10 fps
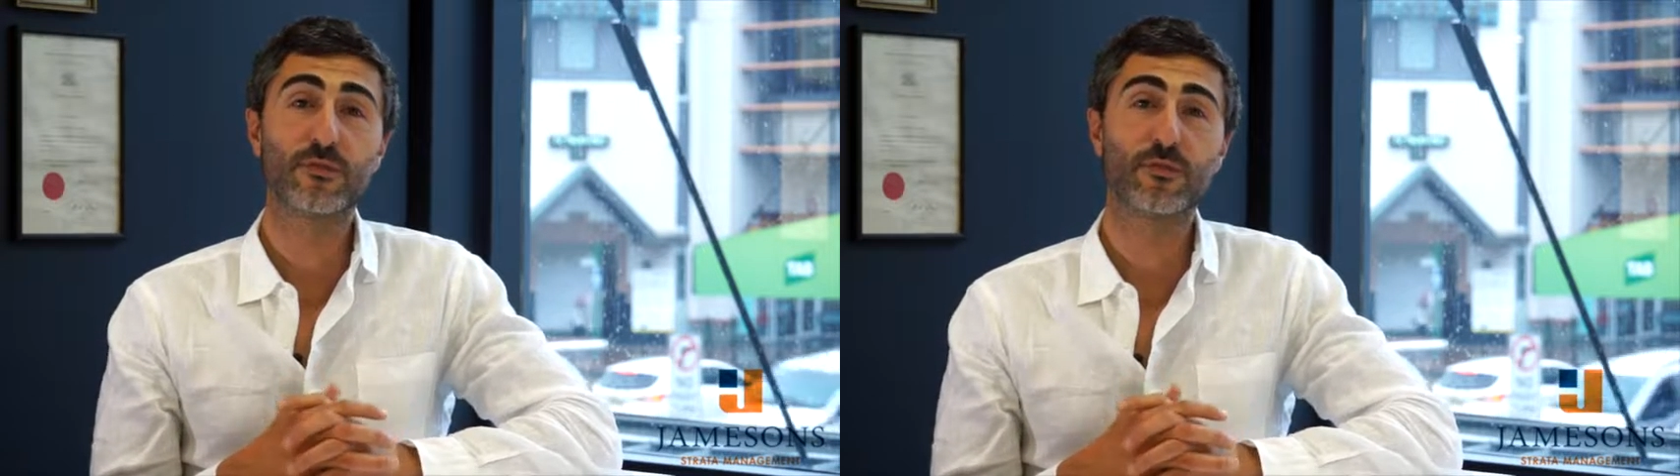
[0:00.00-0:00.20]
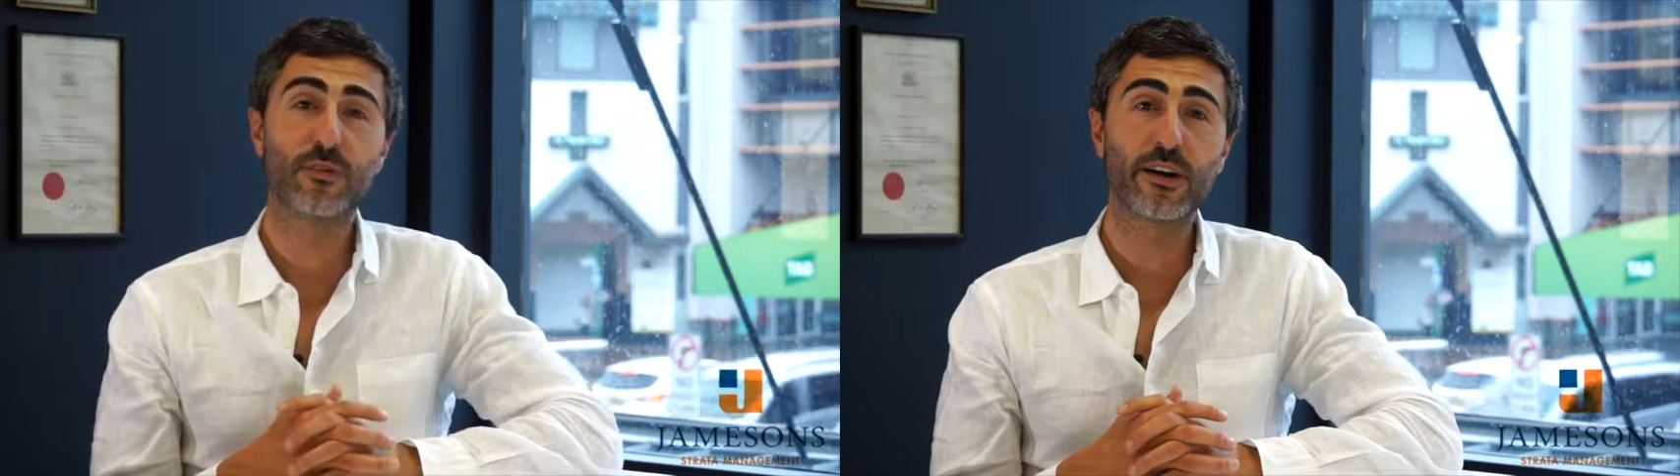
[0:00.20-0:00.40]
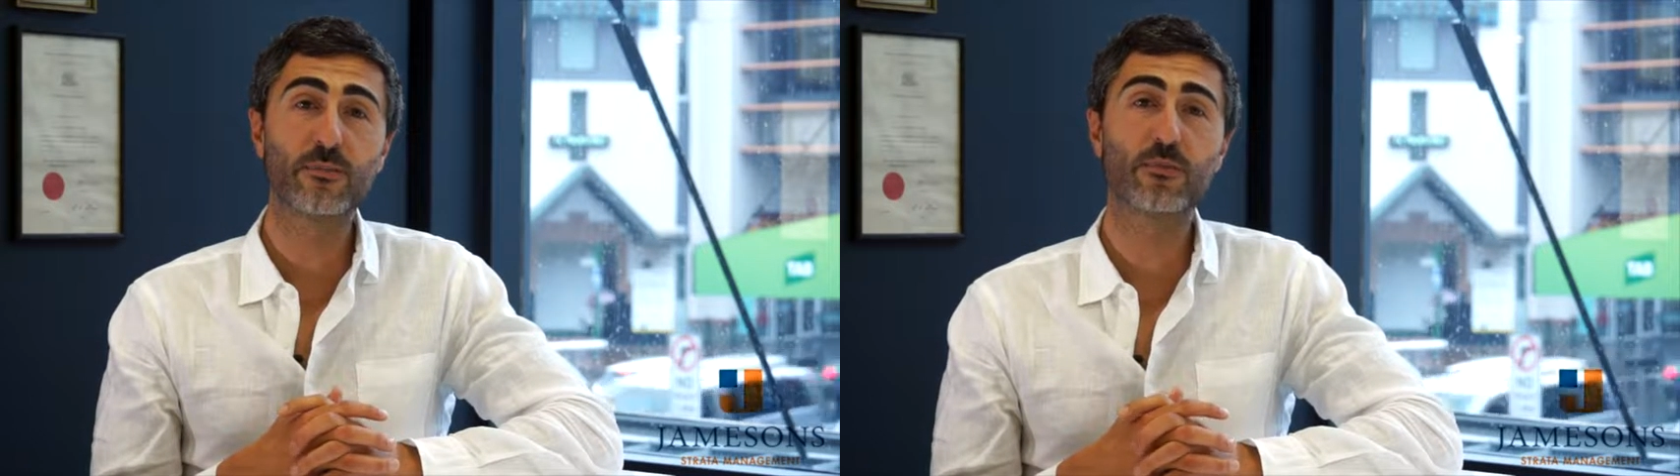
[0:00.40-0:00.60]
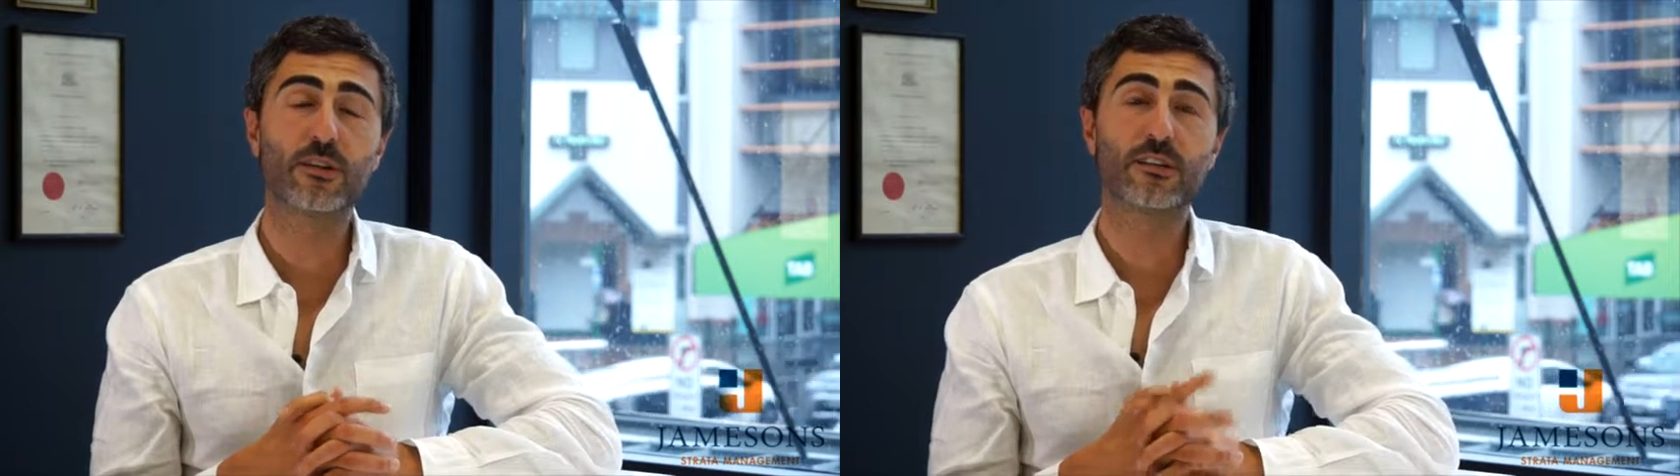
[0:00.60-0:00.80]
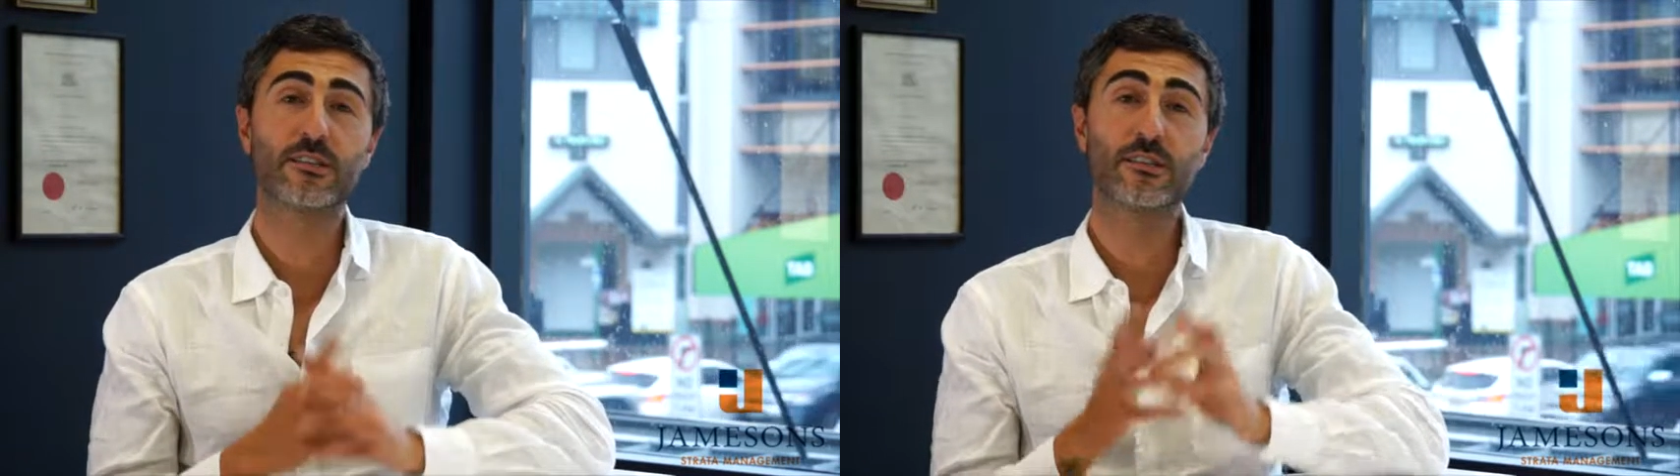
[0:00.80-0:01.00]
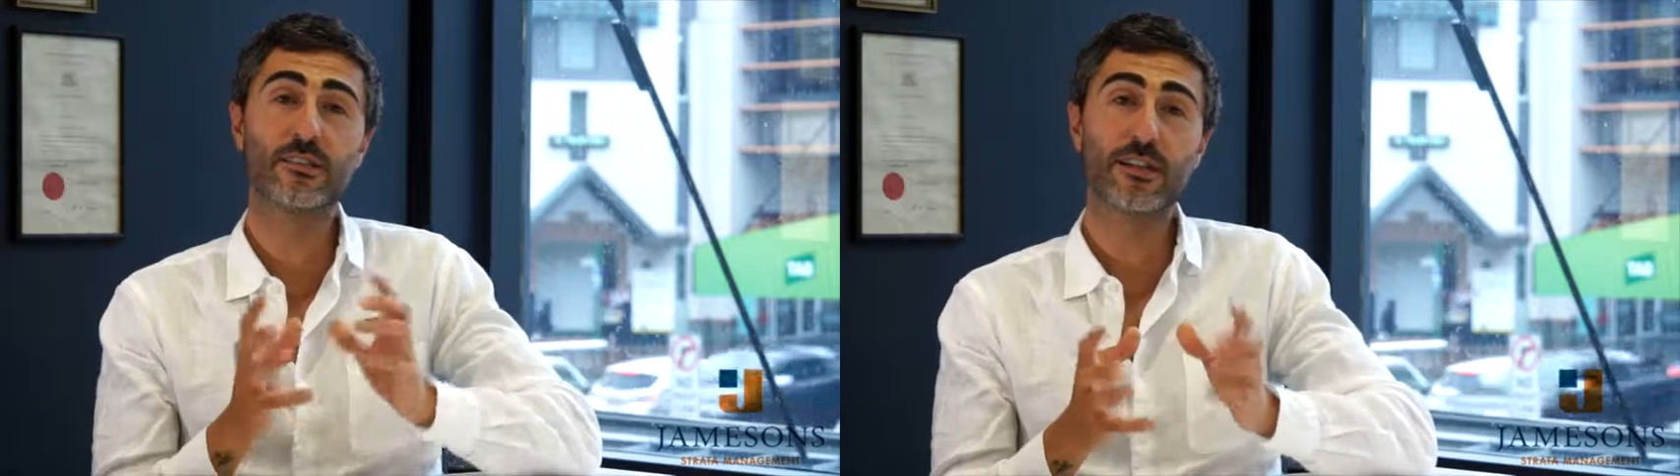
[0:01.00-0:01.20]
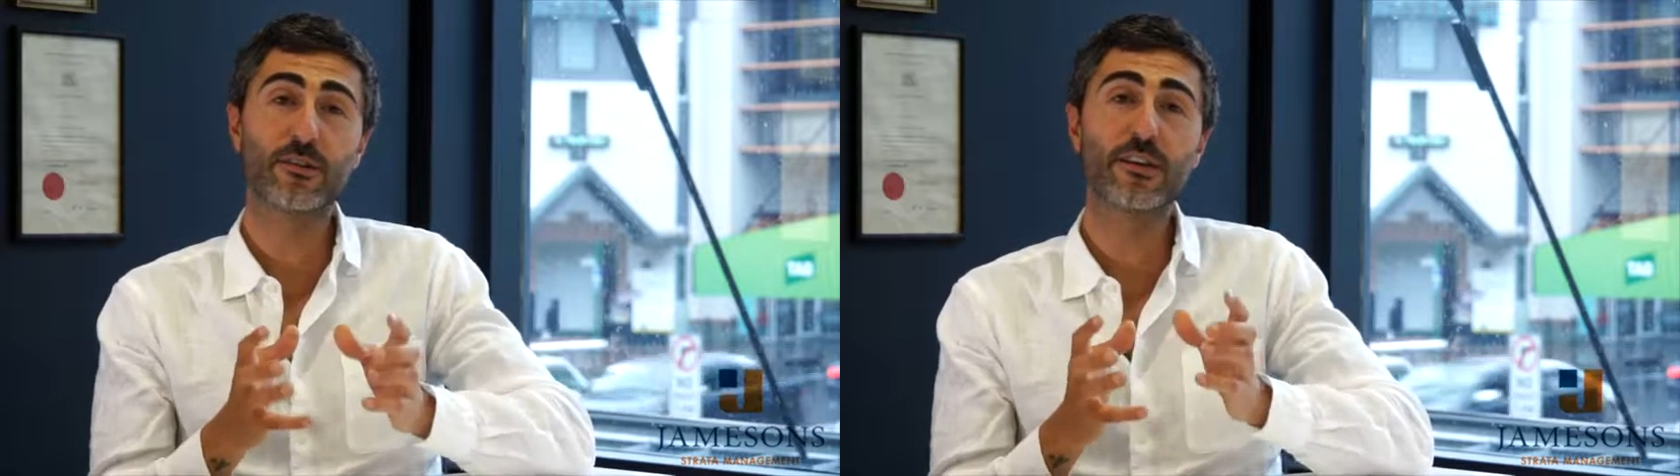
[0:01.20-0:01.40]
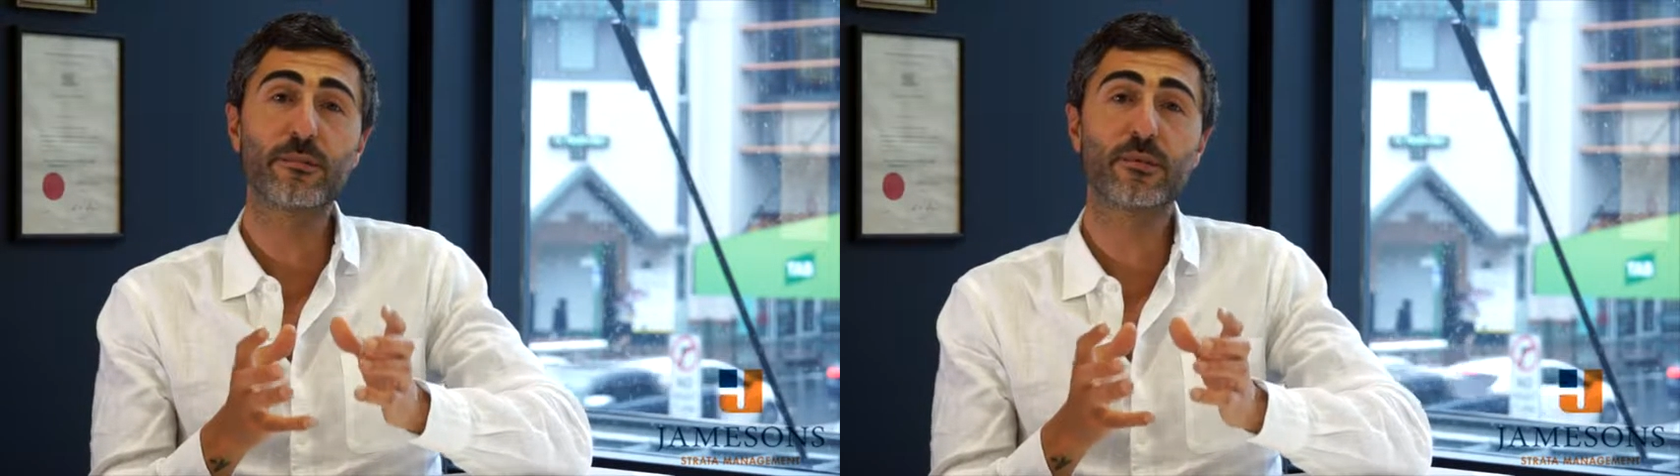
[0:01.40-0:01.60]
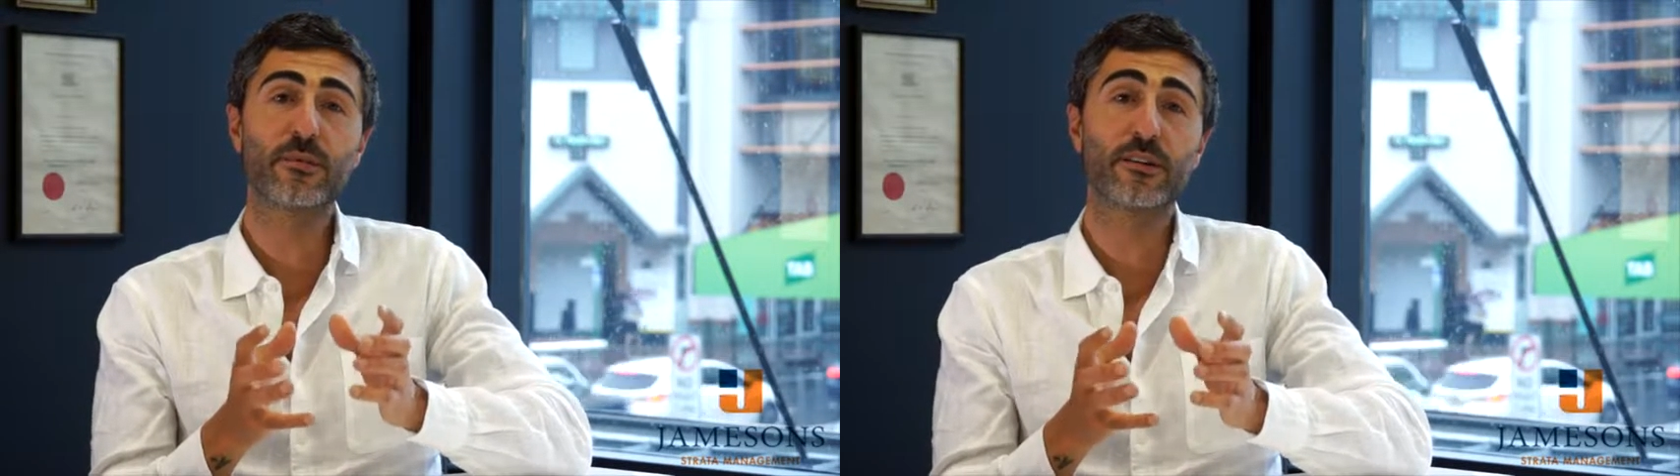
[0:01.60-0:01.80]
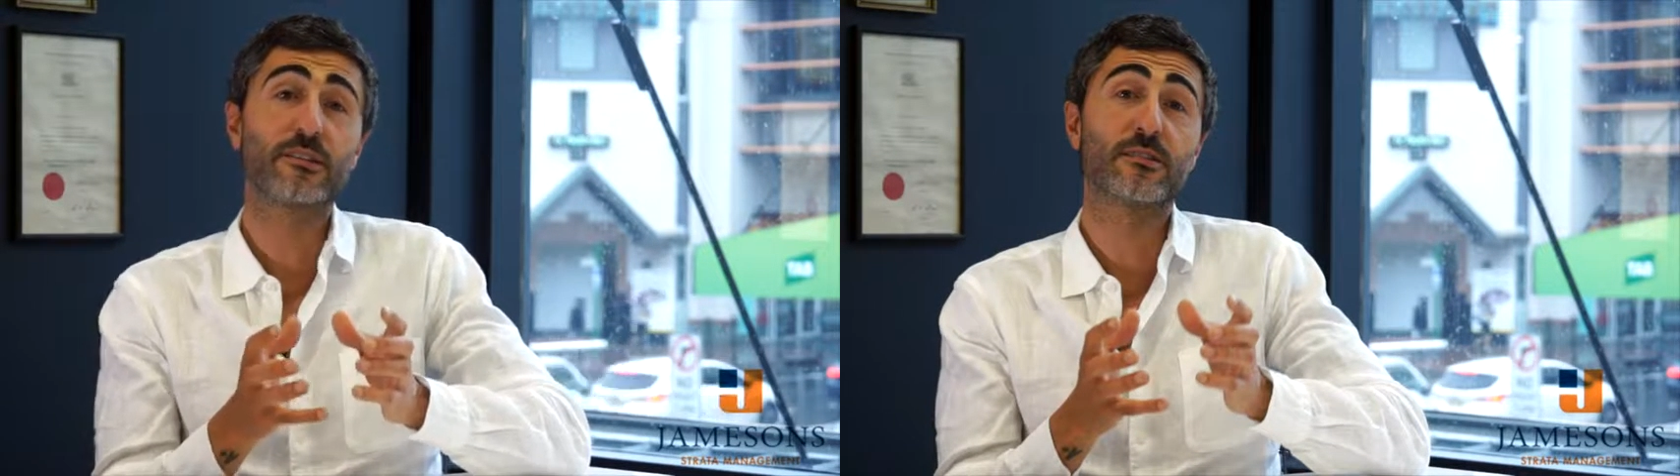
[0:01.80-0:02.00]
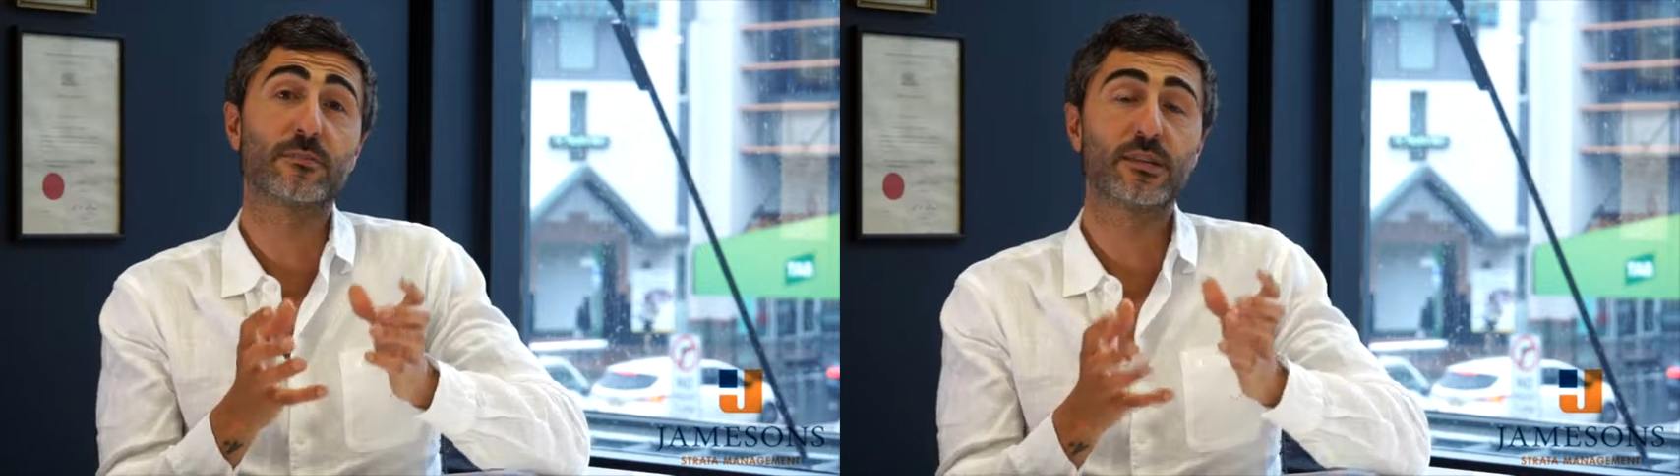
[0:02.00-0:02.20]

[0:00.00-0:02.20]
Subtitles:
framework to sell their buildings and